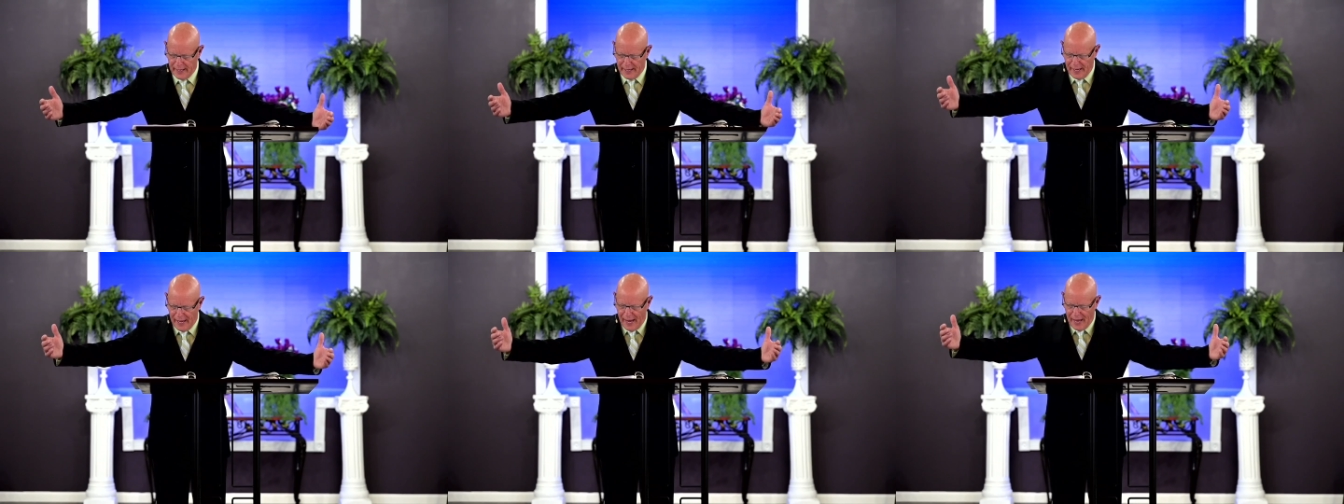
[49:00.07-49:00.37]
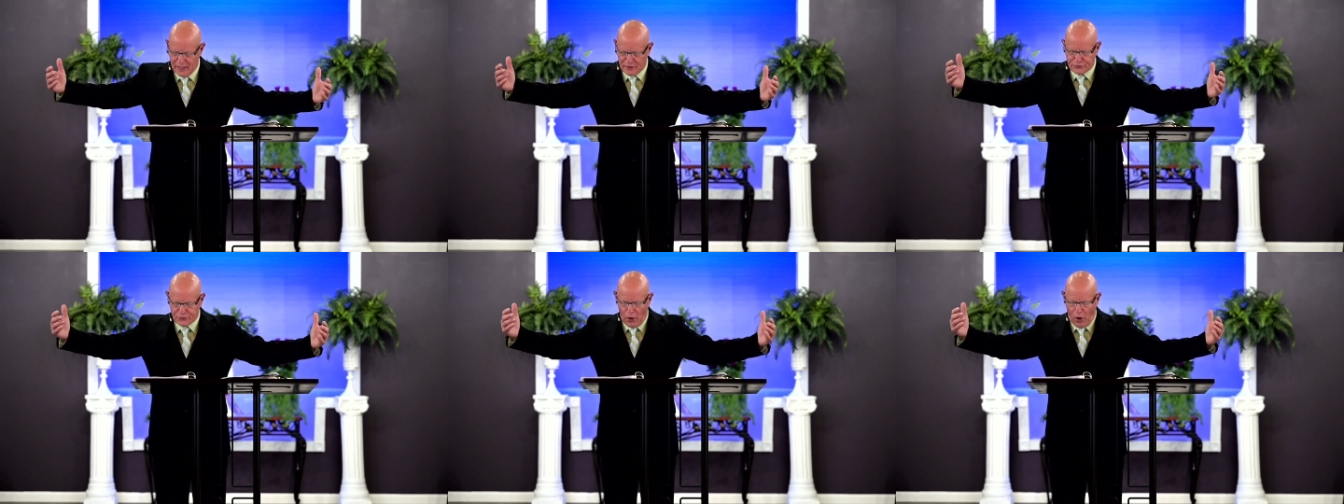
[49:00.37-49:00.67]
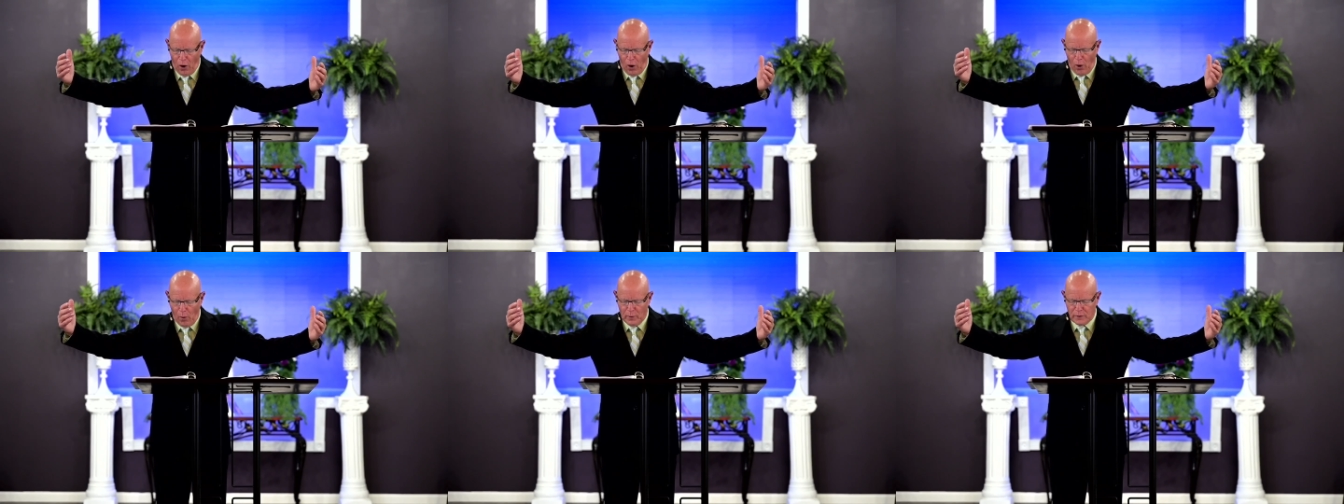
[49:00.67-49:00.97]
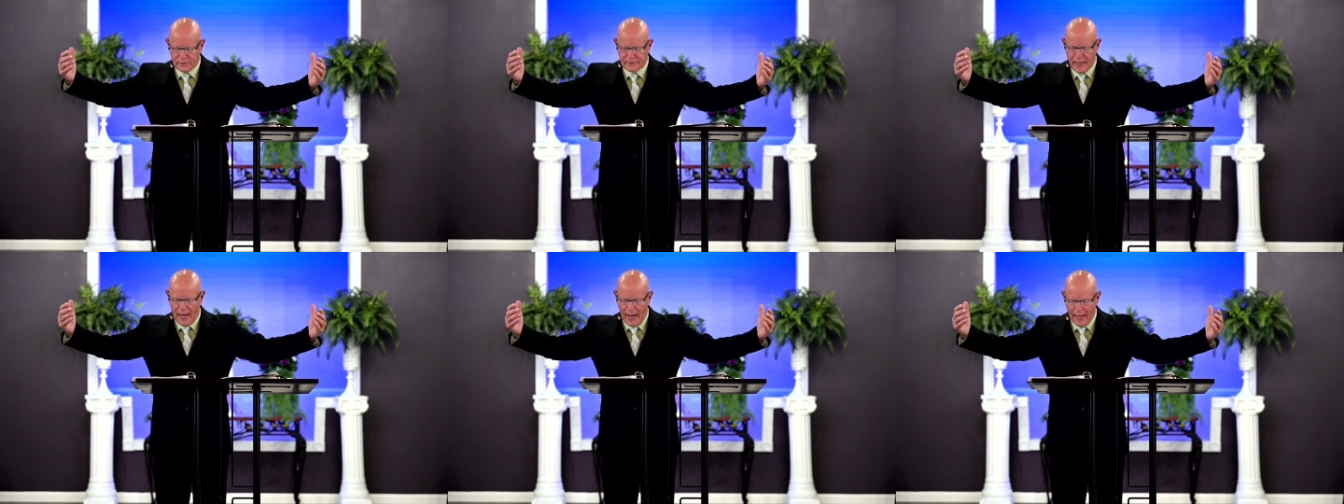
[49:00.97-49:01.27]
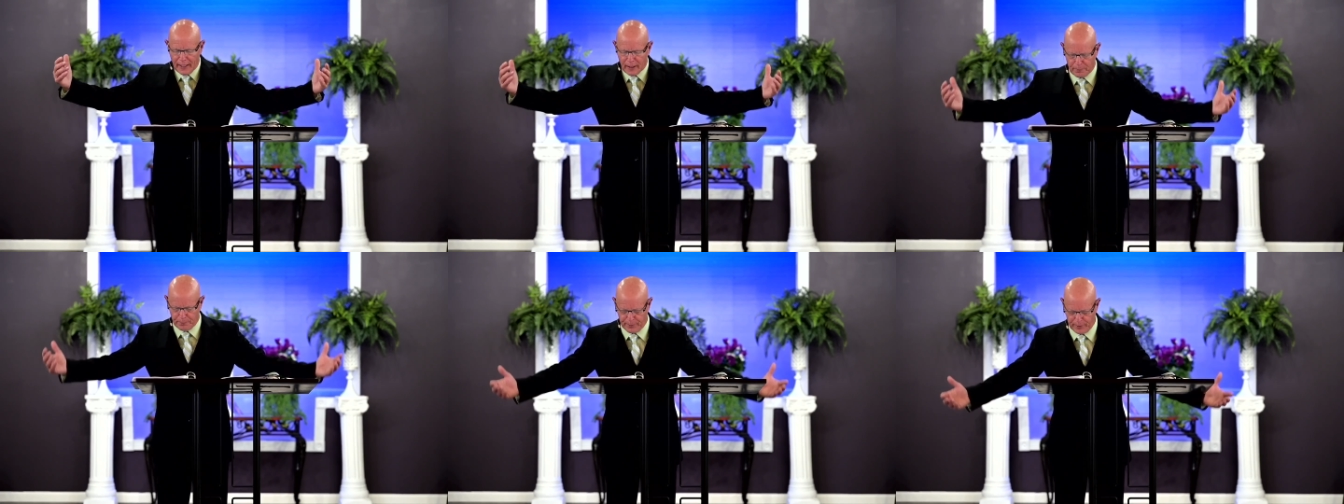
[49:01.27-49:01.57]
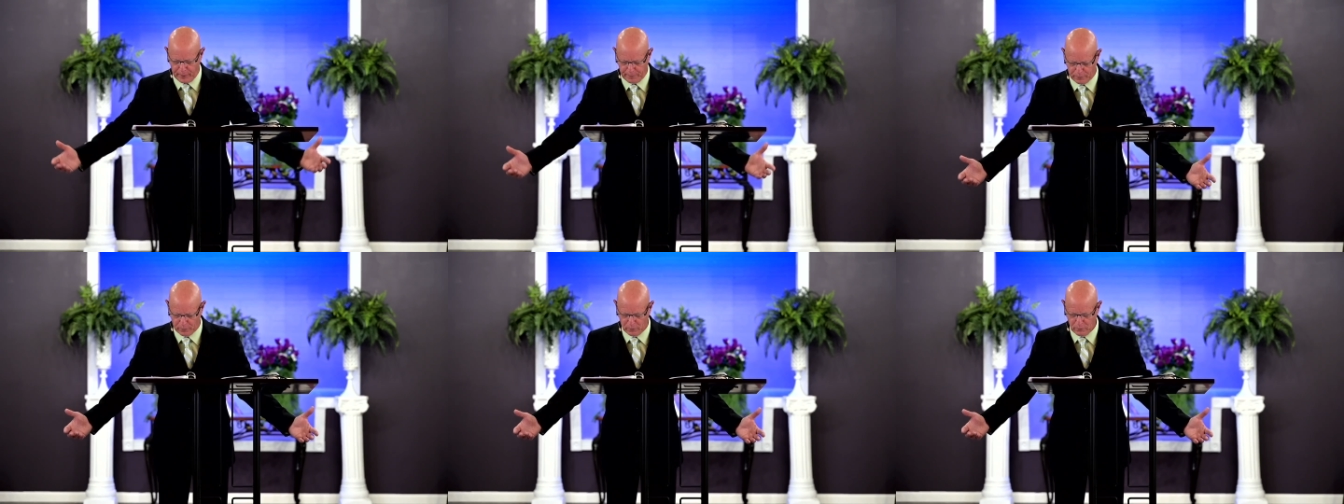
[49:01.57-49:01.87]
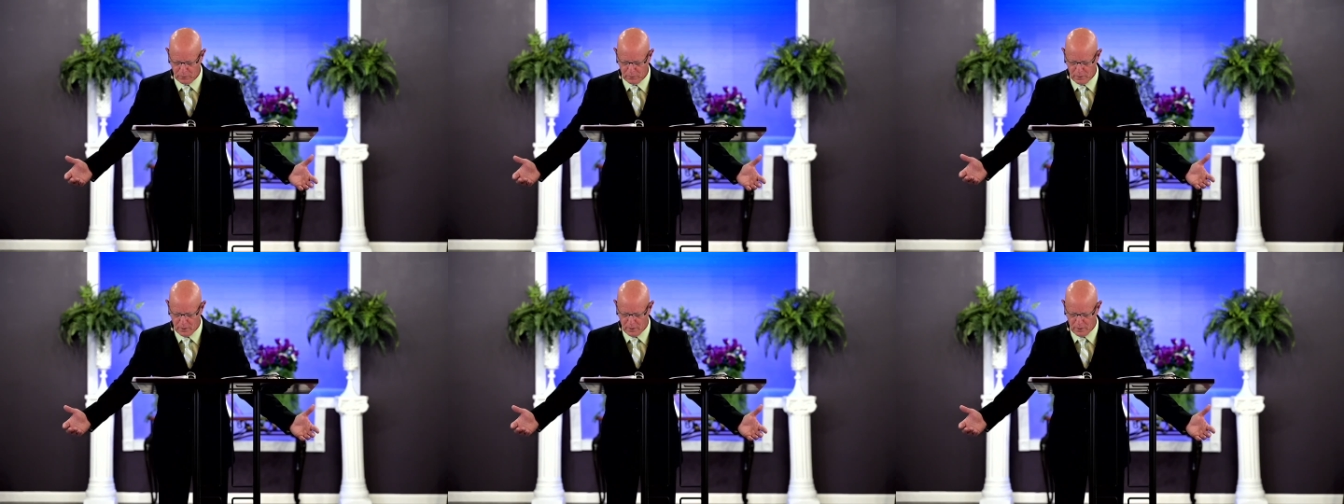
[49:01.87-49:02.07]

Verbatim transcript: has always had a people,